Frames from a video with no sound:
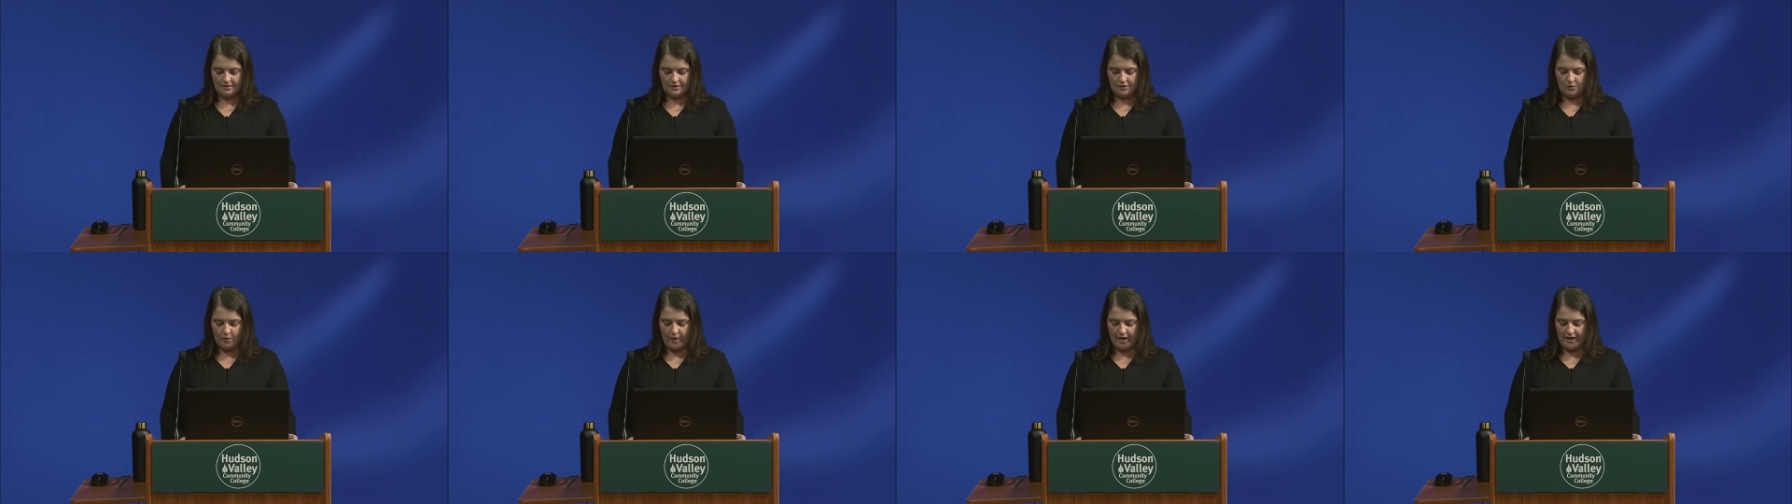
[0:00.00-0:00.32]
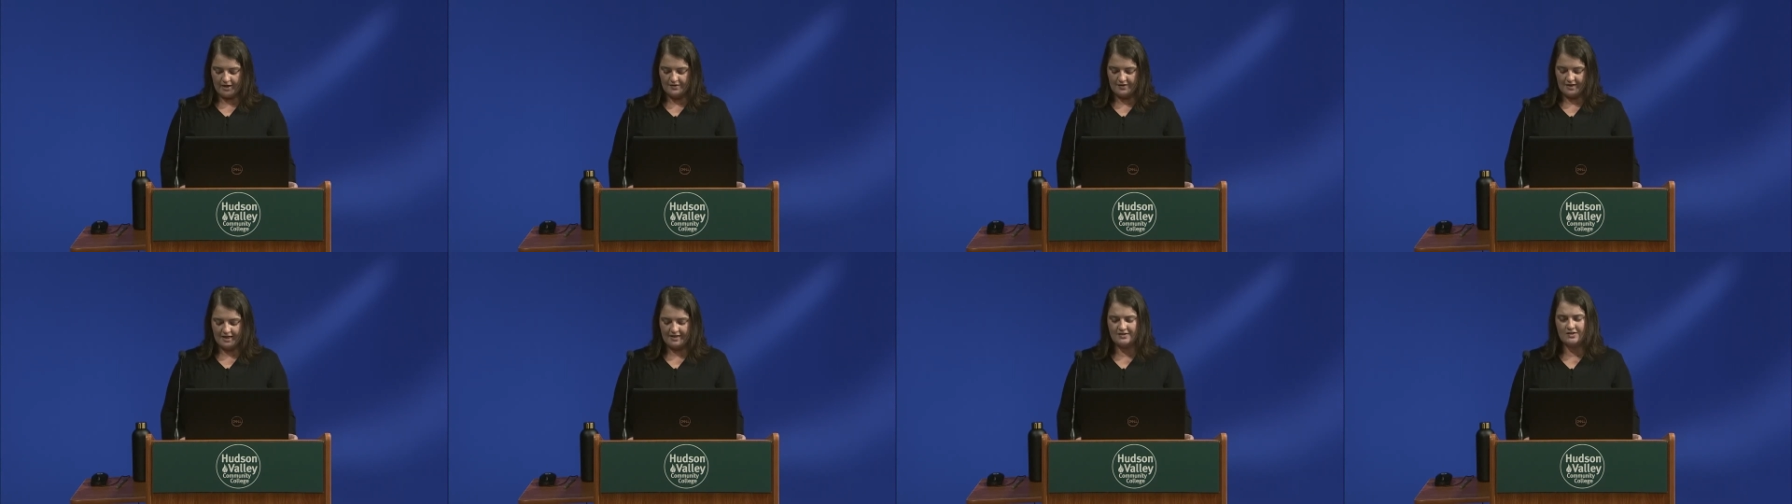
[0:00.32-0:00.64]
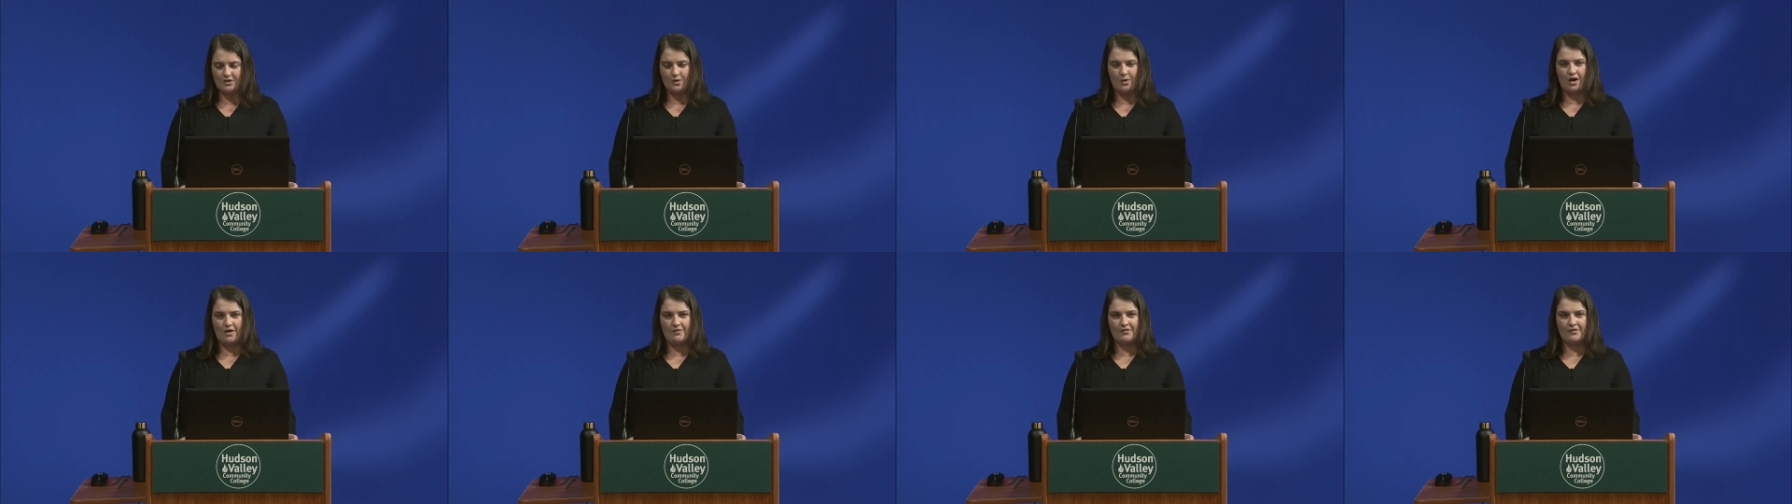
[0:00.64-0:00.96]
Why are they
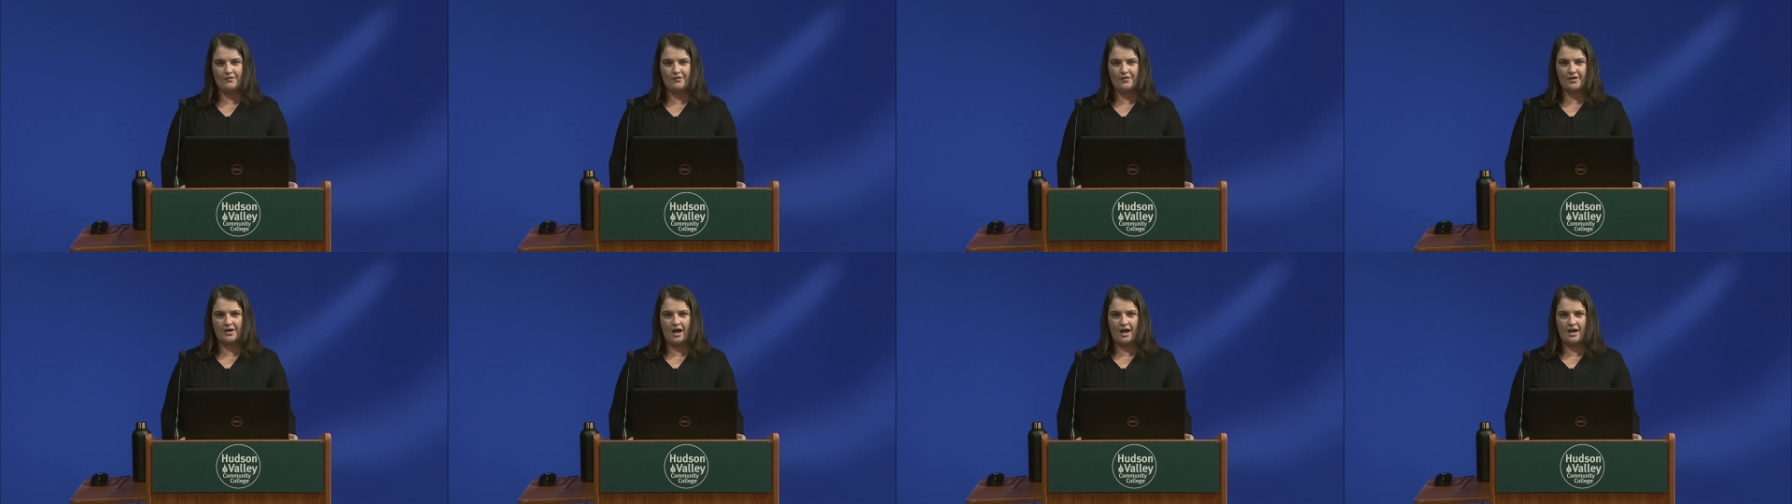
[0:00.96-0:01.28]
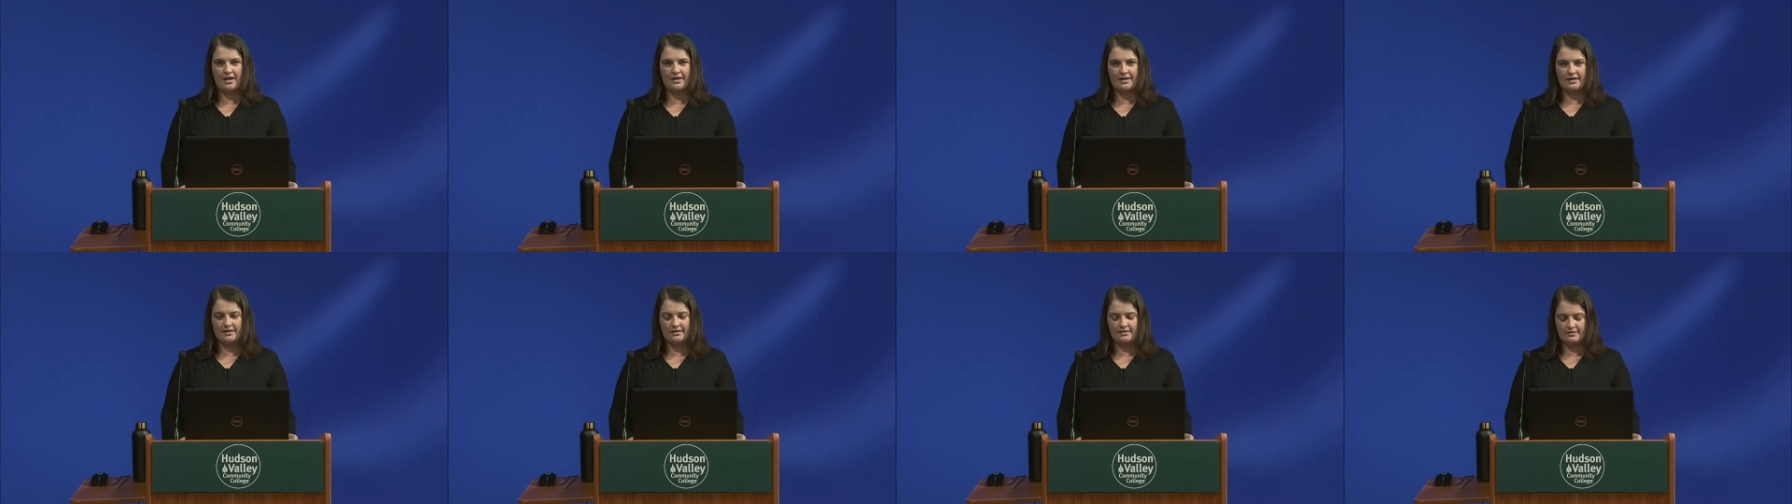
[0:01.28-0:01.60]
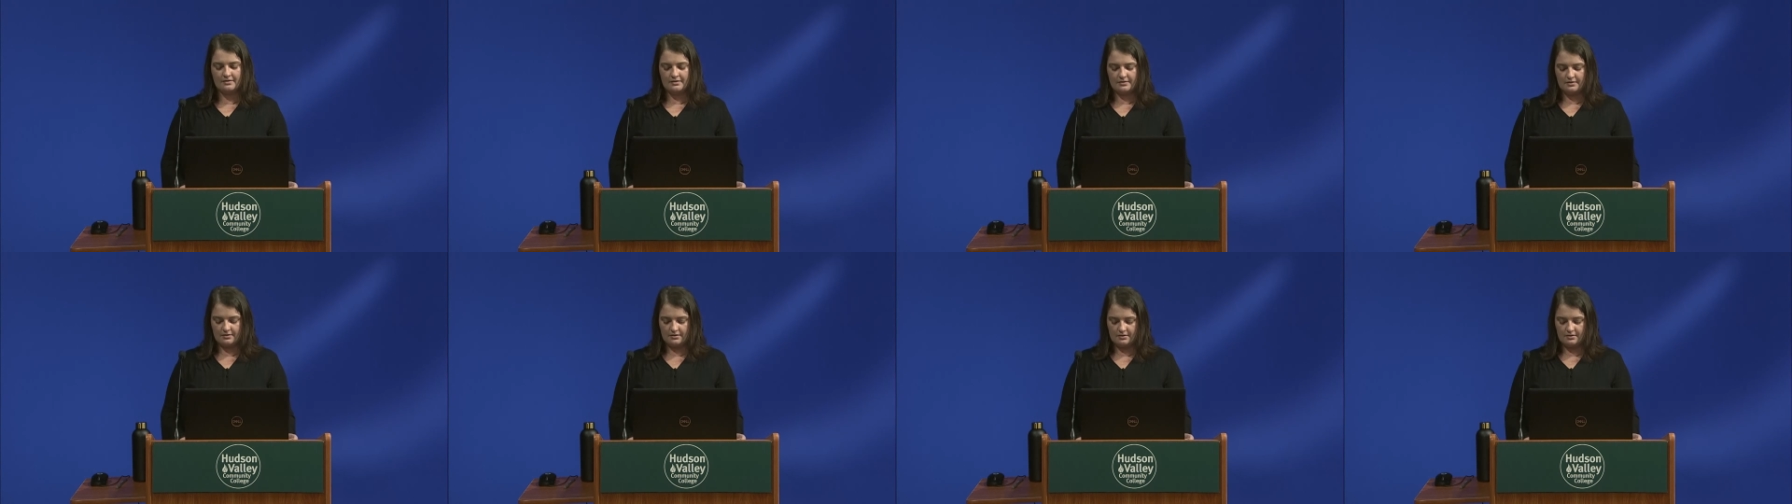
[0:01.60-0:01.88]
so often forgotten?